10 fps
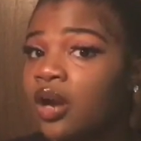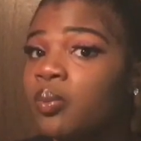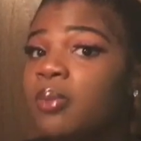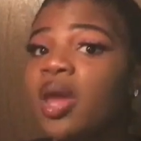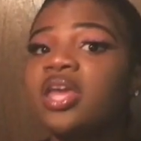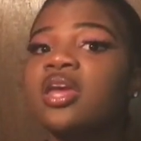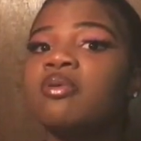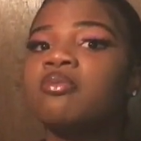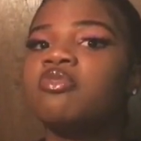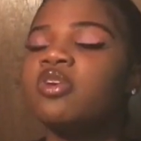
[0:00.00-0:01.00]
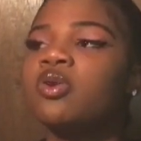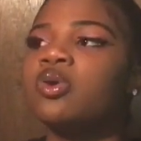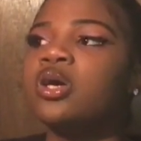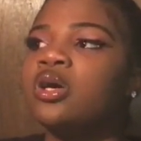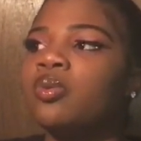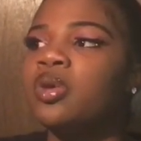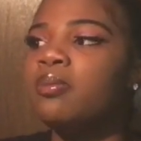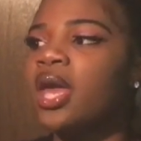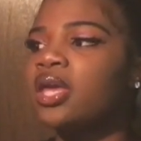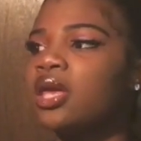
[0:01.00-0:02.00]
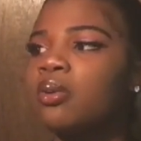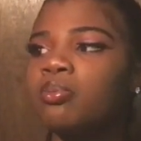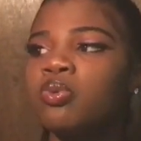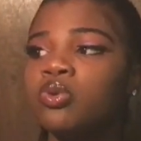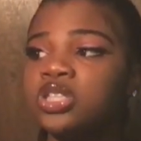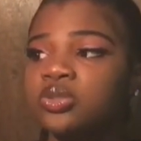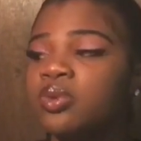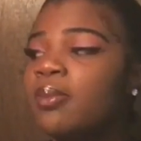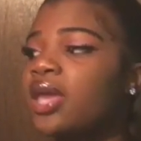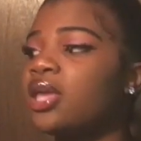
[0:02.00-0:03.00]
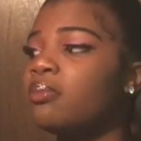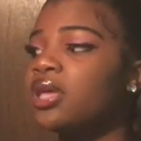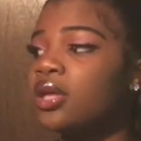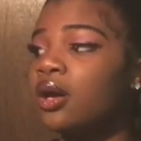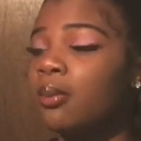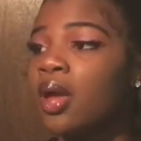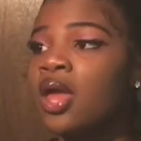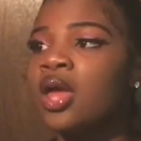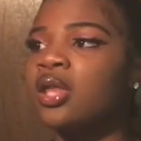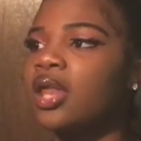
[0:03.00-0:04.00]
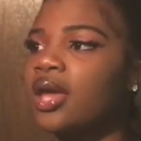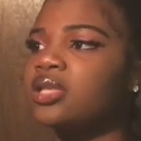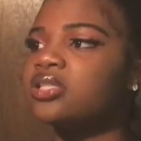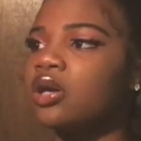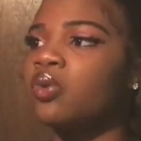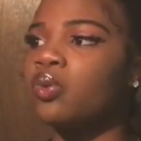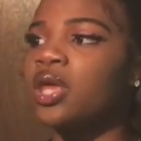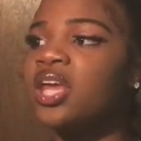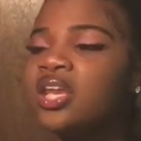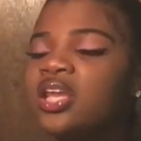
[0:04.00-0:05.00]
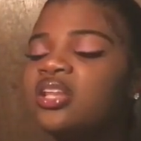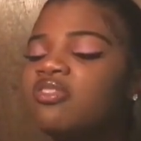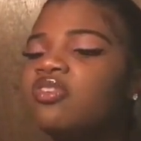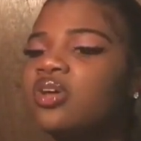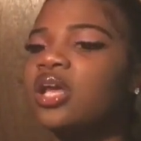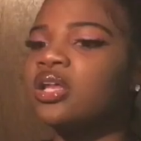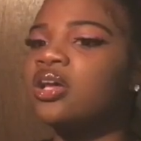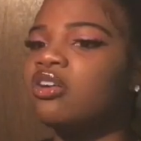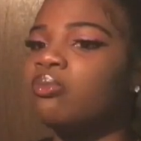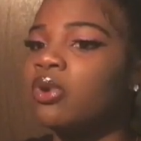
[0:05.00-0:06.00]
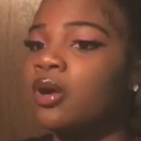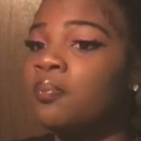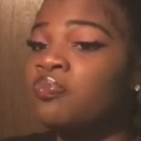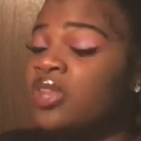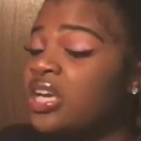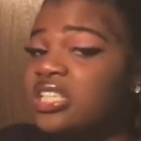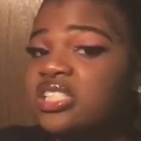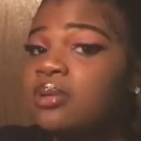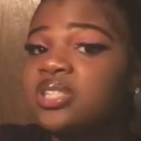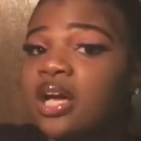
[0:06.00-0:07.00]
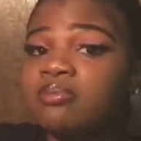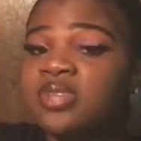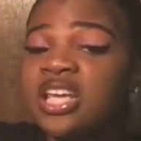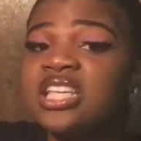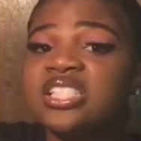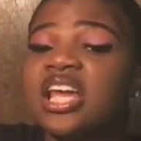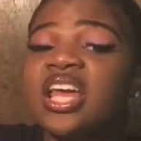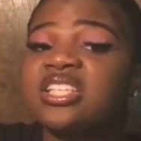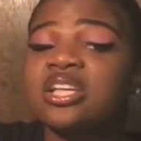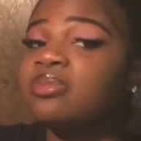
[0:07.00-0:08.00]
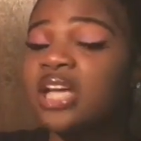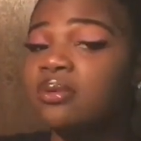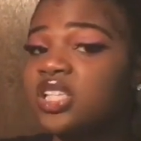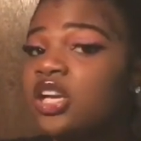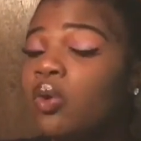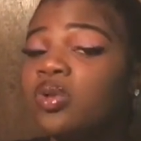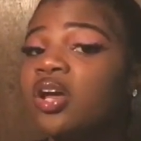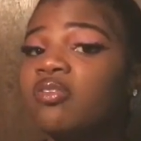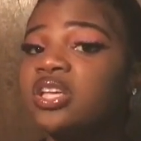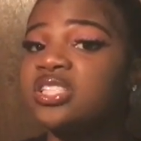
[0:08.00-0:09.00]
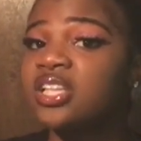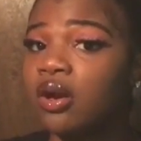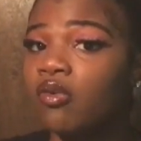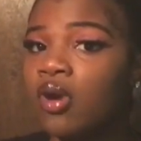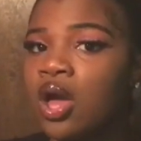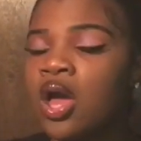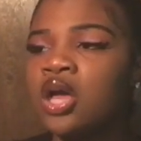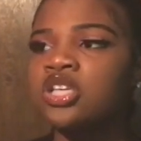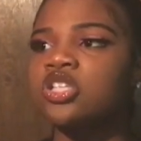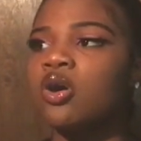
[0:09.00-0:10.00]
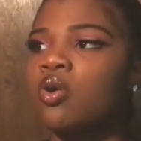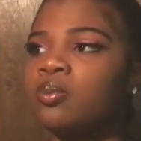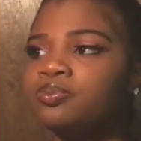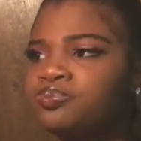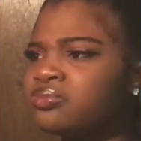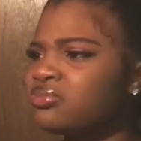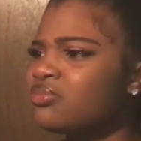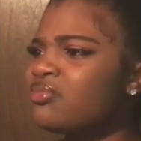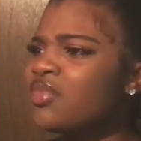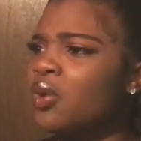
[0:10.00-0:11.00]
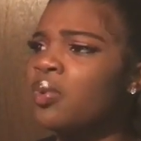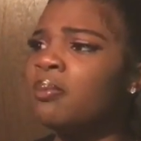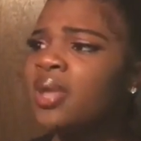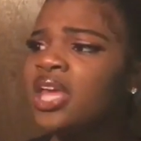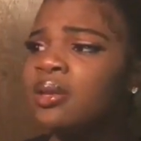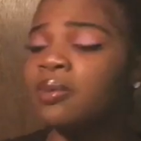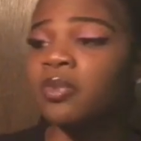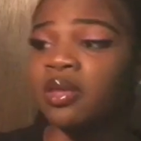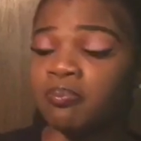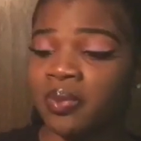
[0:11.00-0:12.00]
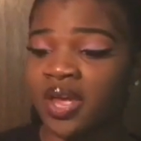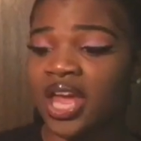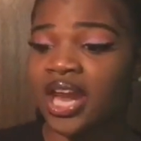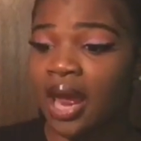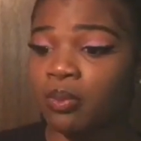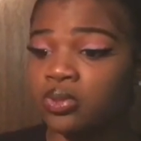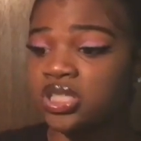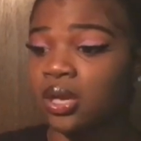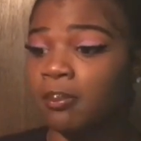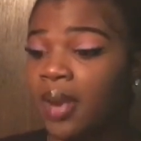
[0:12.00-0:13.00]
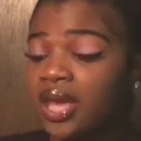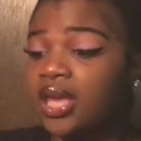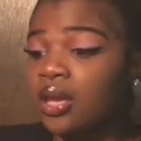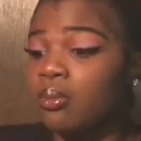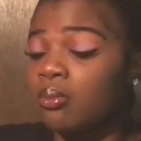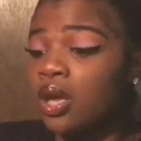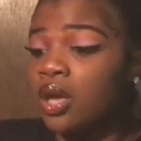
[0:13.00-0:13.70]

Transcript: like we make him feel good we make him push we make him get up like so he need to feel that love bro because sometimes he says sometimes he don't love himself so with me being able to make him